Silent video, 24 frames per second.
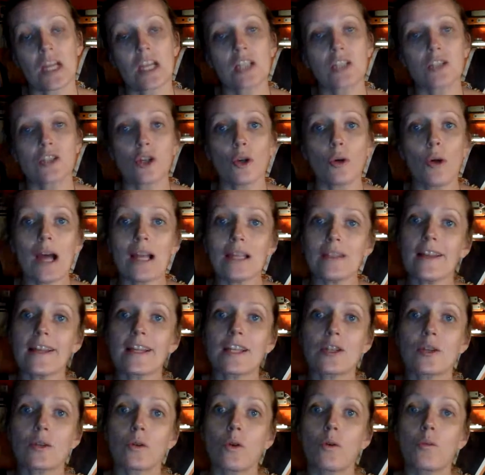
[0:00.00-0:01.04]
So
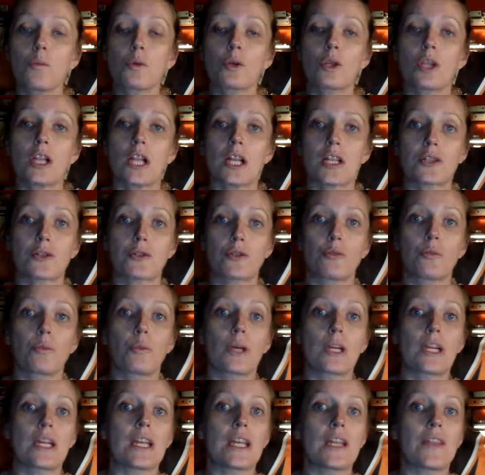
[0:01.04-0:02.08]
unlike a normal classroom
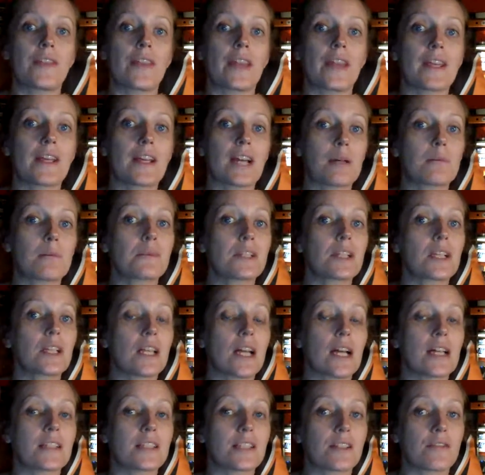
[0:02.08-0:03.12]
where they come to
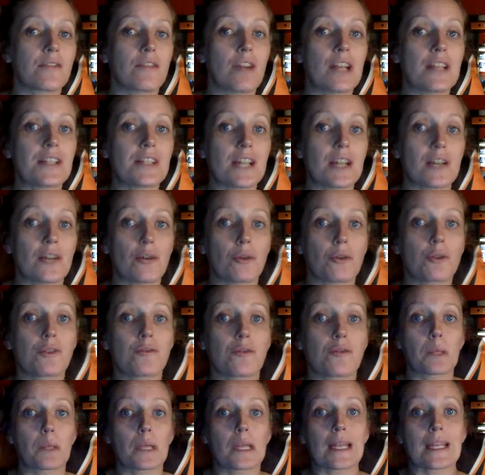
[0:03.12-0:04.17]
class and write down notes
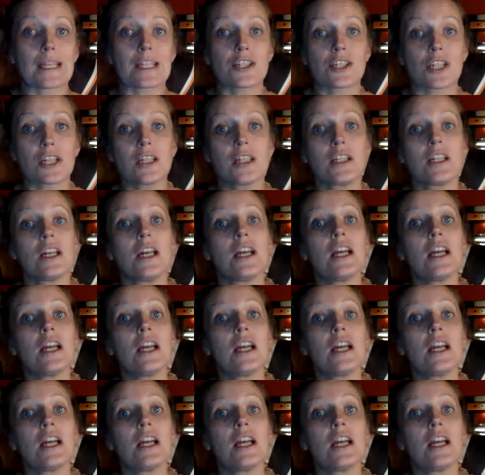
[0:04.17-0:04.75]
lecture